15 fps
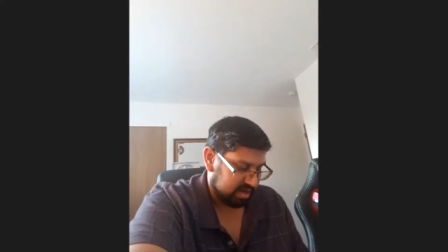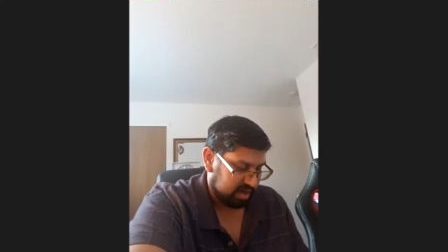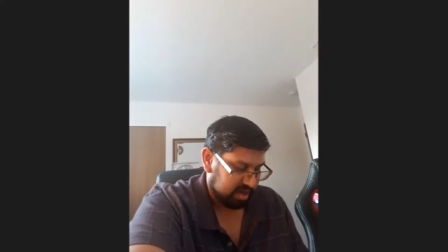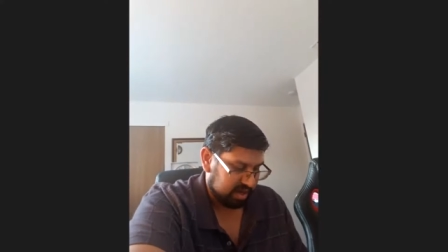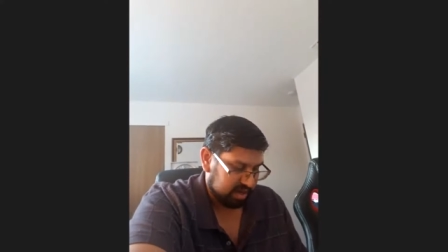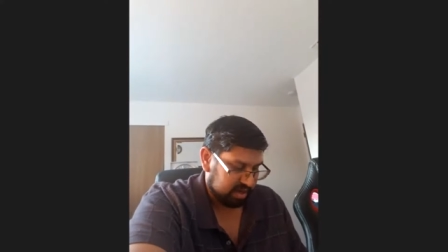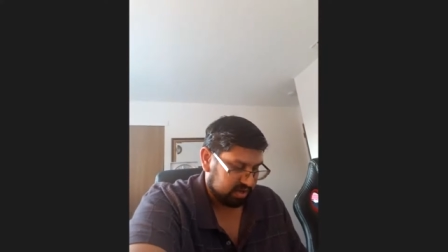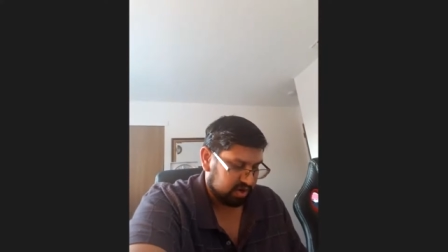
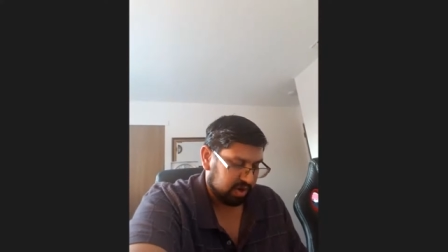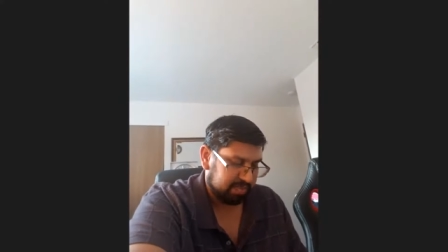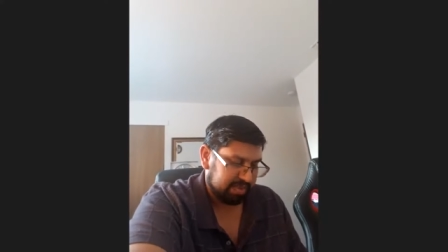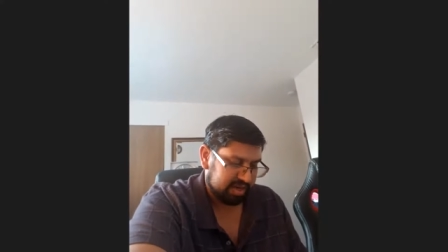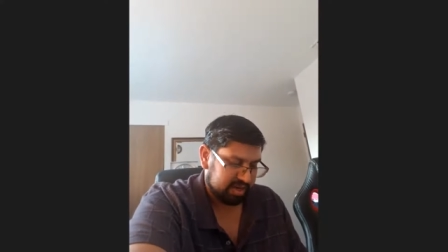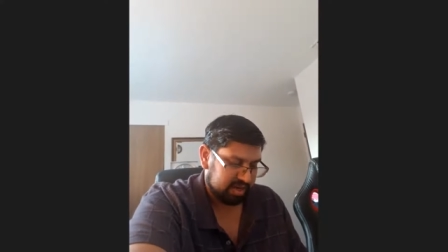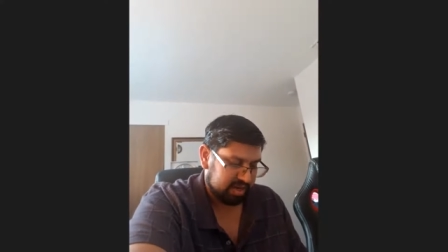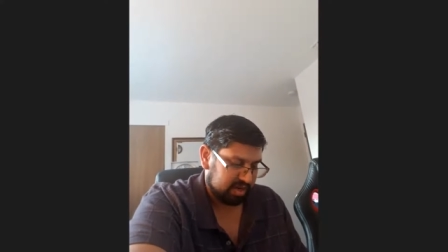uh,
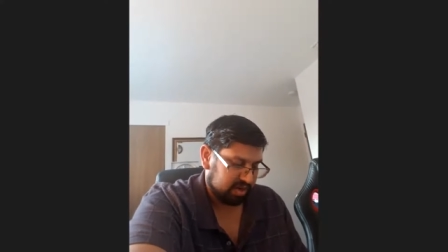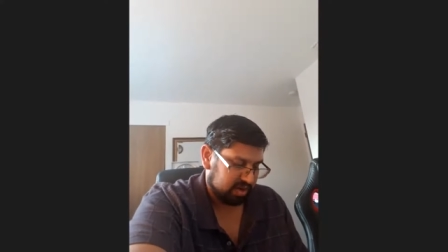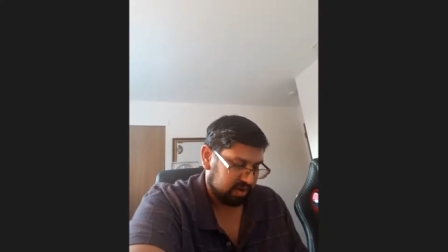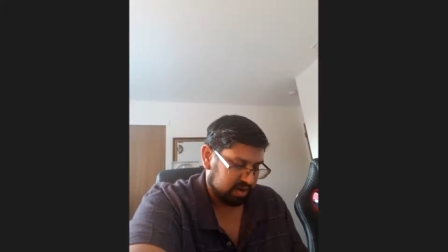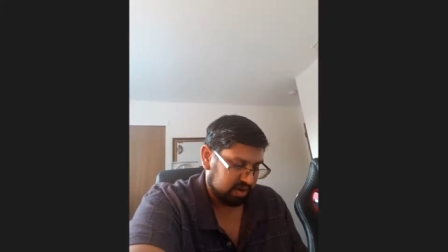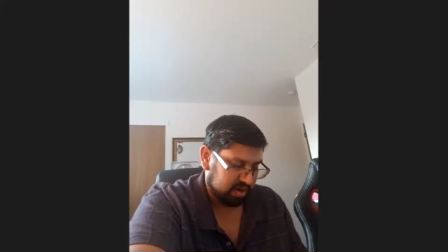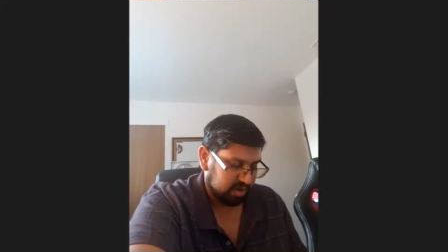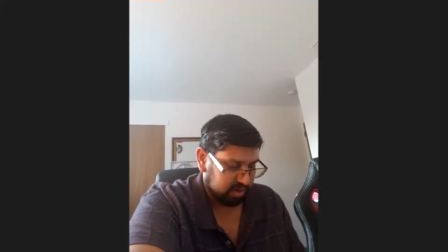trumpets,
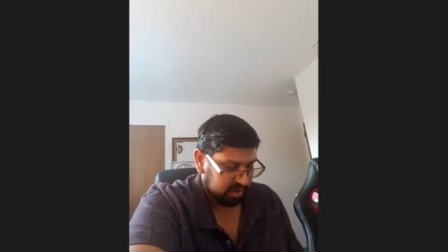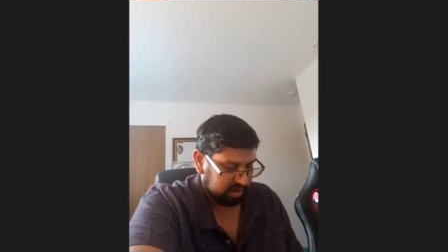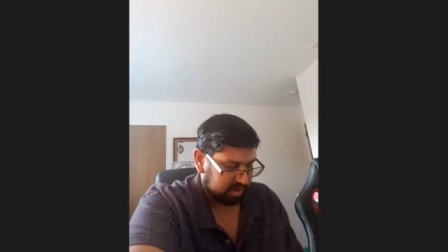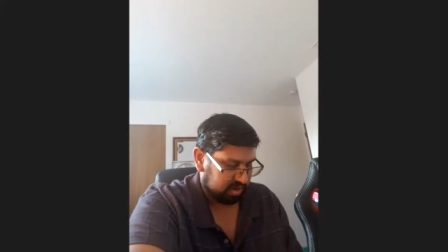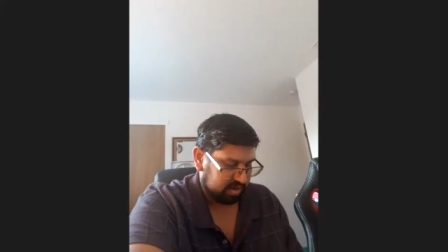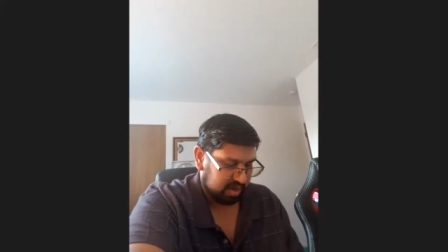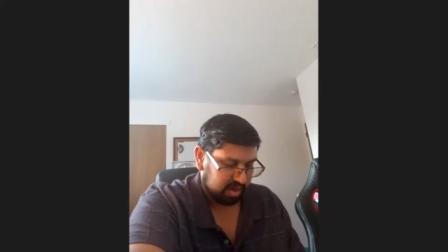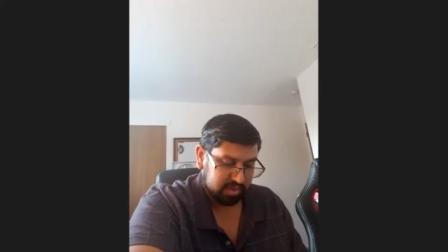uh,
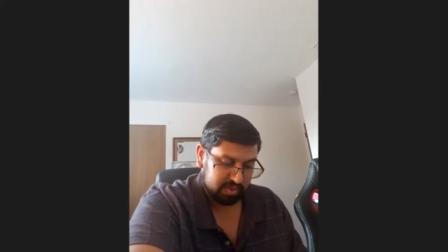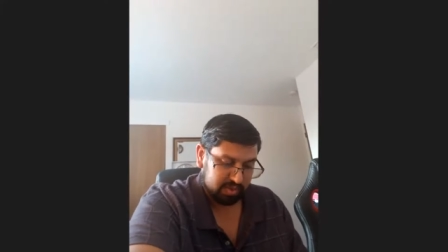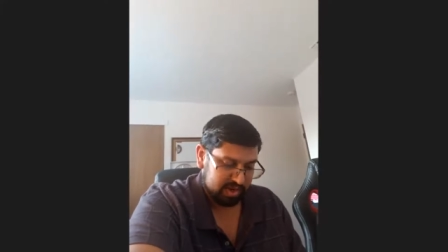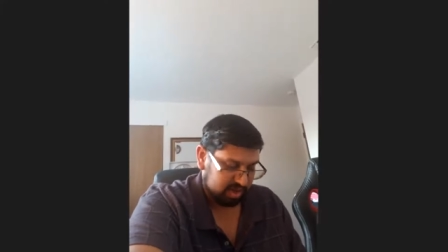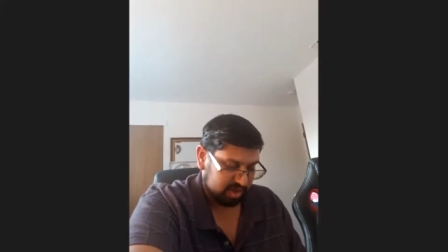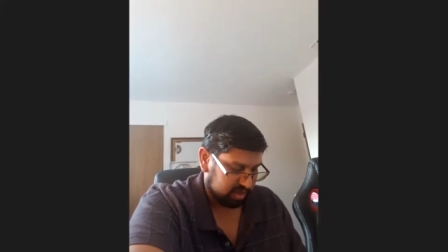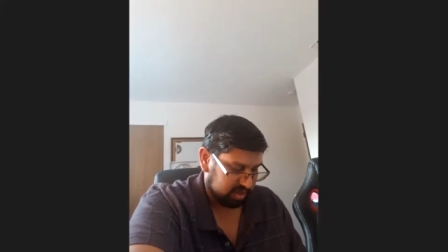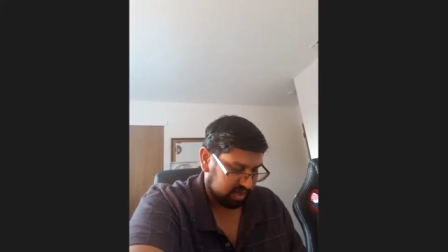or otherwise
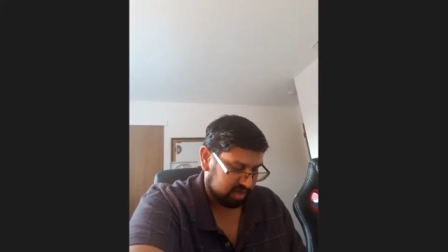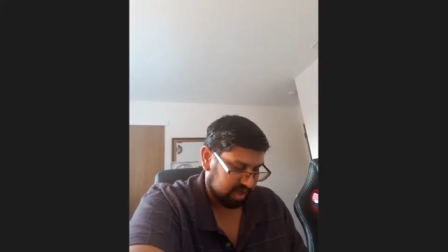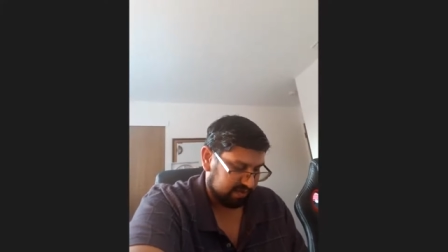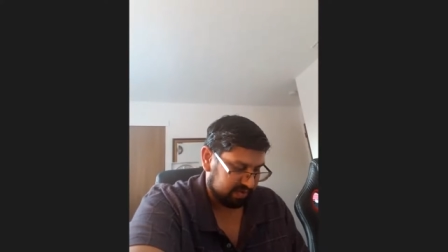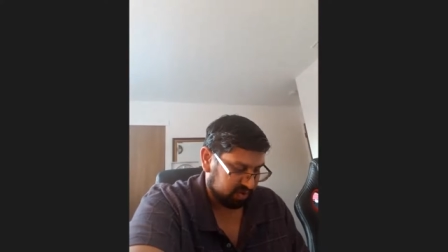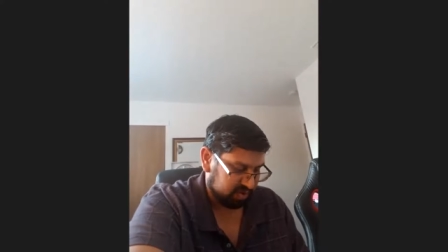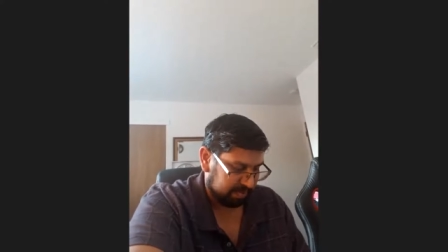called the seven